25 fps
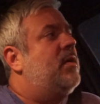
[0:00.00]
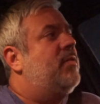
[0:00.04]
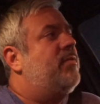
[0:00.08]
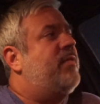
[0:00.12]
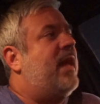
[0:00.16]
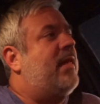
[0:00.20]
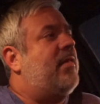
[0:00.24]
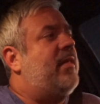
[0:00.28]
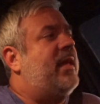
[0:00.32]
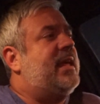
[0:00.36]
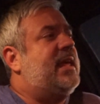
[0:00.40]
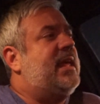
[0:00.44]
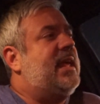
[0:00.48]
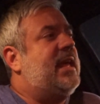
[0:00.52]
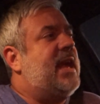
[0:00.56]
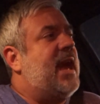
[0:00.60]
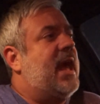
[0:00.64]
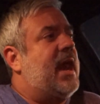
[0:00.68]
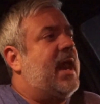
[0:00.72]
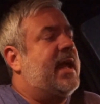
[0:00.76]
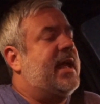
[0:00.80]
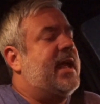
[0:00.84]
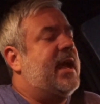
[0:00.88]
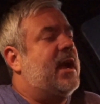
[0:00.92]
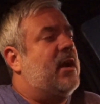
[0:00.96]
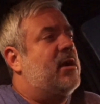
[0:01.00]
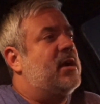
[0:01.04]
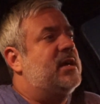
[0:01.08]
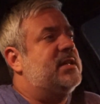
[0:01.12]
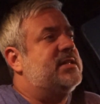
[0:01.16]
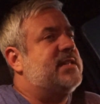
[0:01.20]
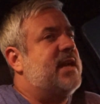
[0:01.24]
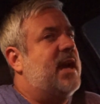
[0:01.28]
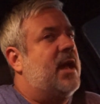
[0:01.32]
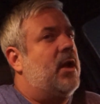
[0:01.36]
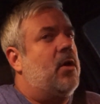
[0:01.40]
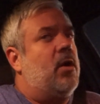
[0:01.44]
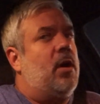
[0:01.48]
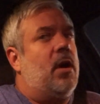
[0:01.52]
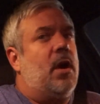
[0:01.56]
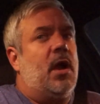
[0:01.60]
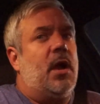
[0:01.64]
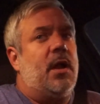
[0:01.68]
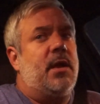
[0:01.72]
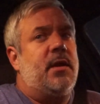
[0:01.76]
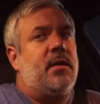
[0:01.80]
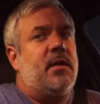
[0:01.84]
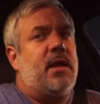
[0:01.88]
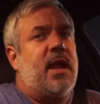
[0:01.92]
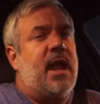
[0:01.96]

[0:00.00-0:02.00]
that, like, he kind of carries that on.